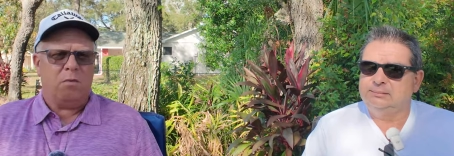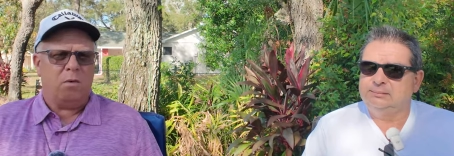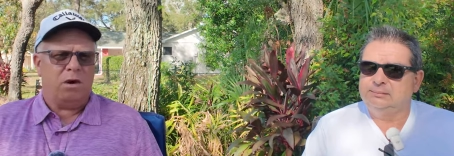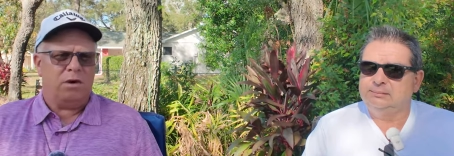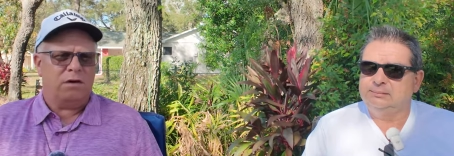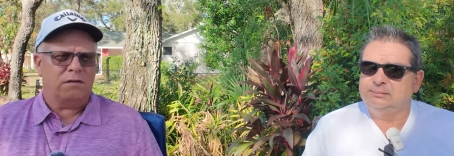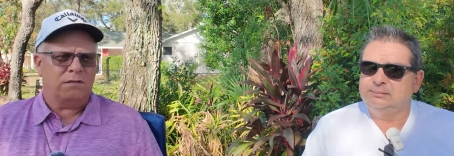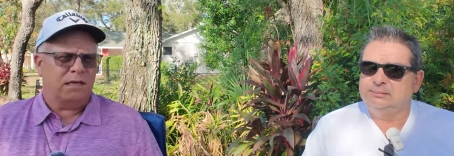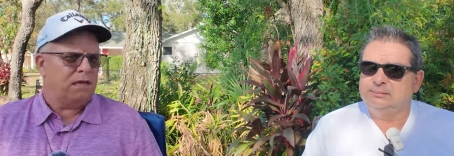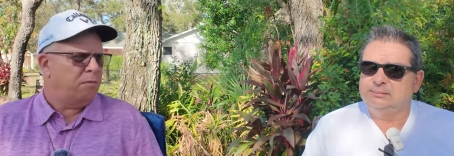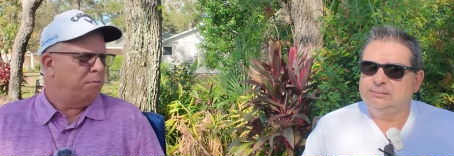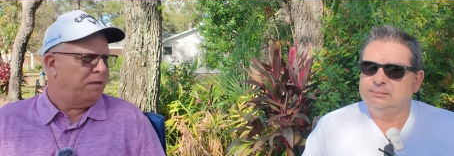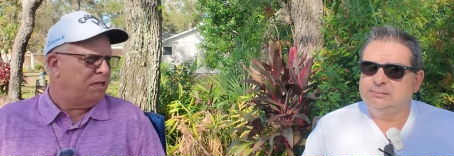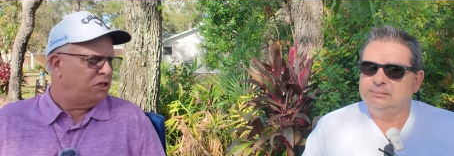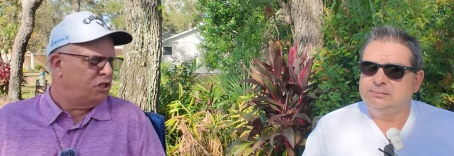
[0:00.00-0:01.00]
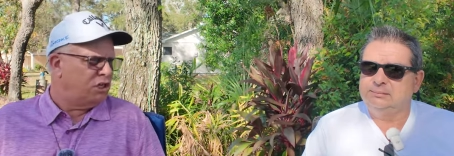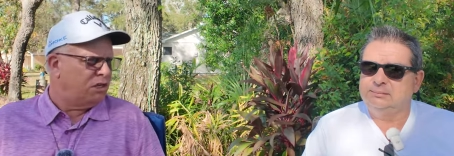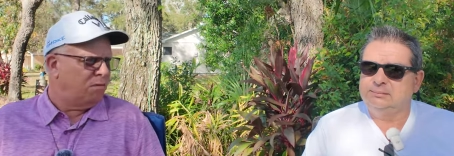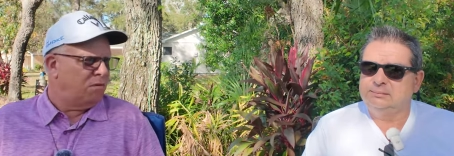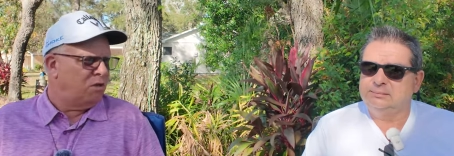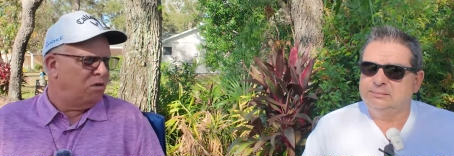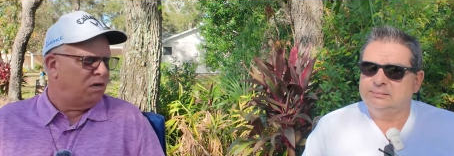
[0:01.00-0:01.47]
Speaker 1: where it's like beachy
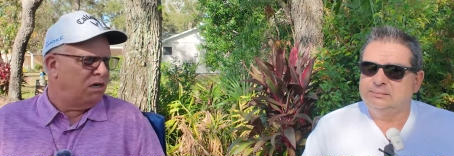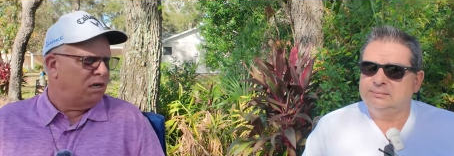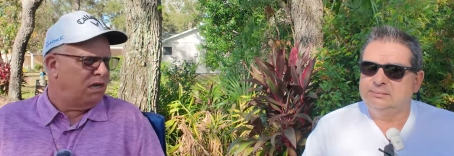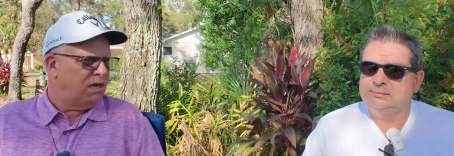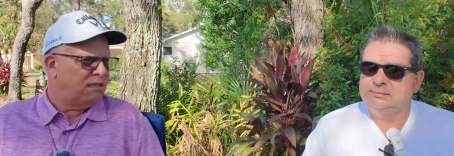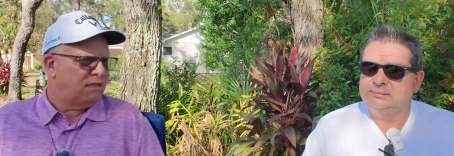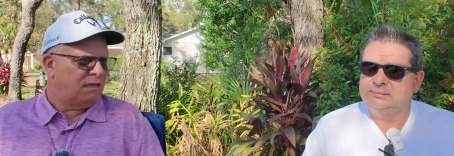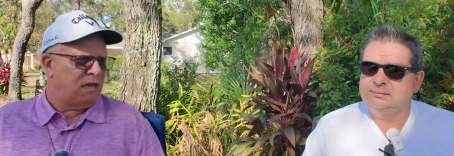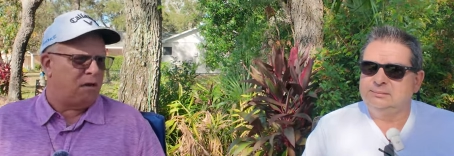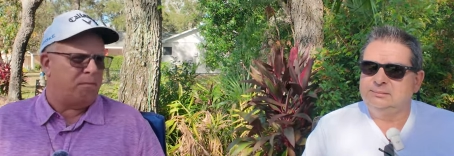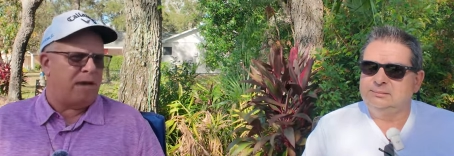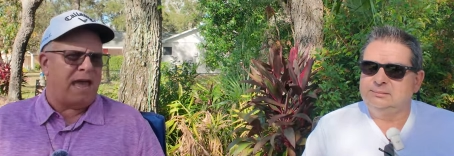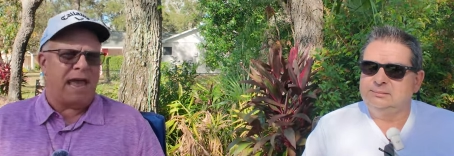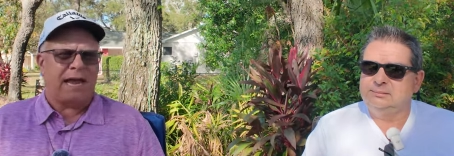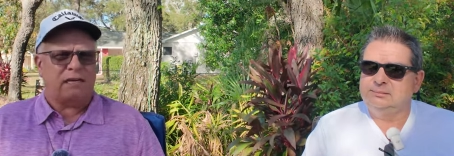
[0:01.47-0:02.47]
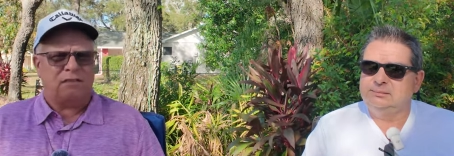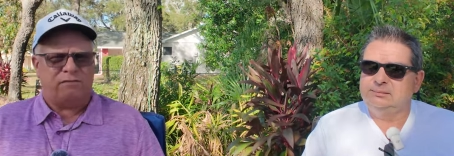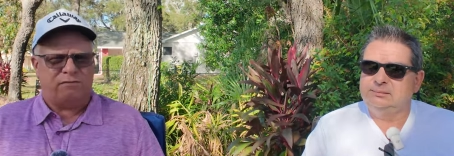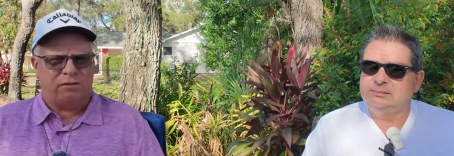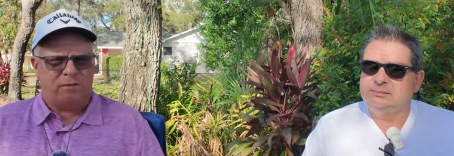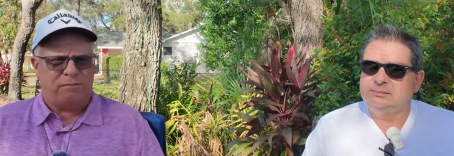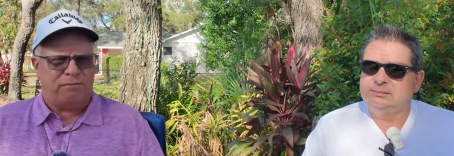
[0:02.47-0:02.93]
community, it's kickback, it's
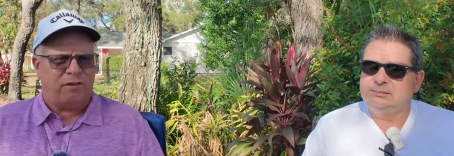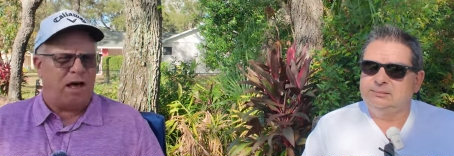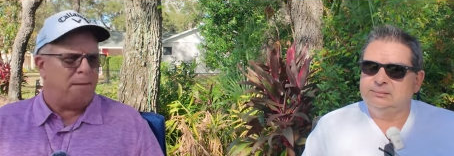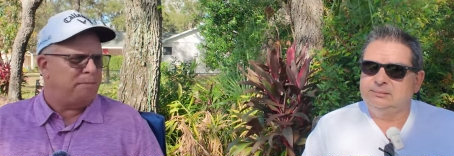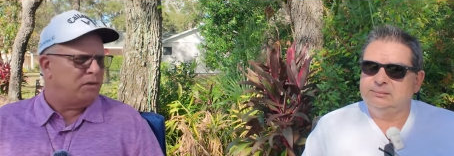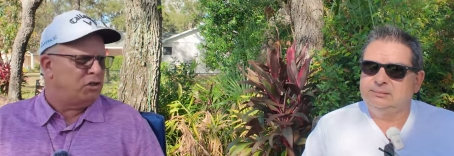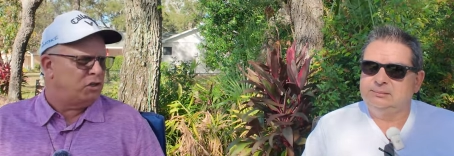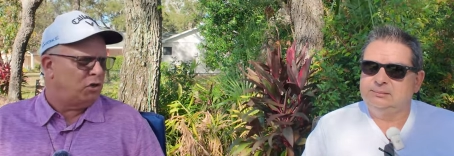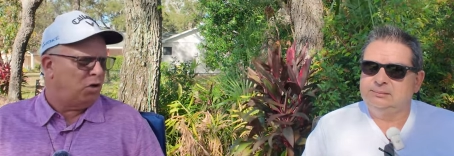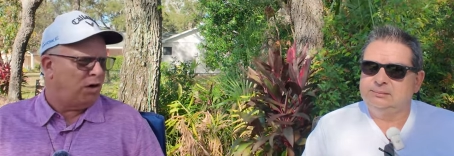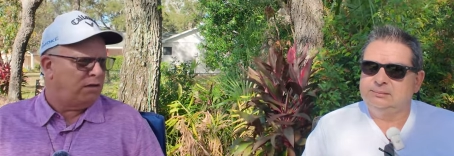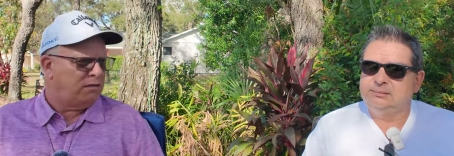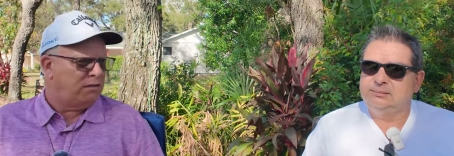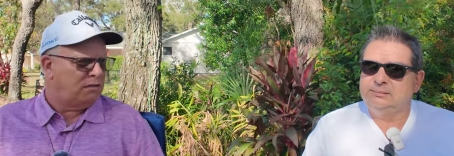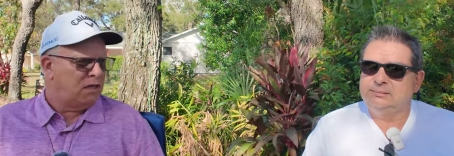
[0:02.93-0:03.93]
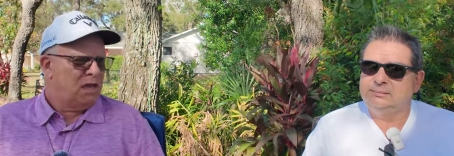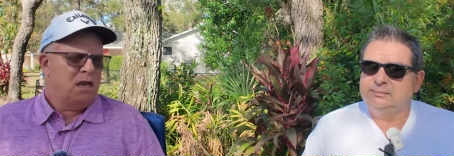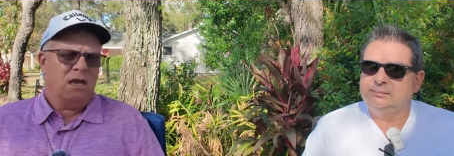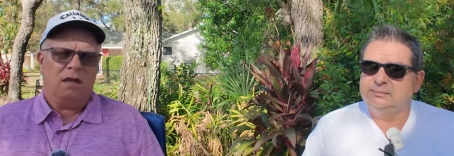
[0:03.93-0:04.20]
flip flopping shorts.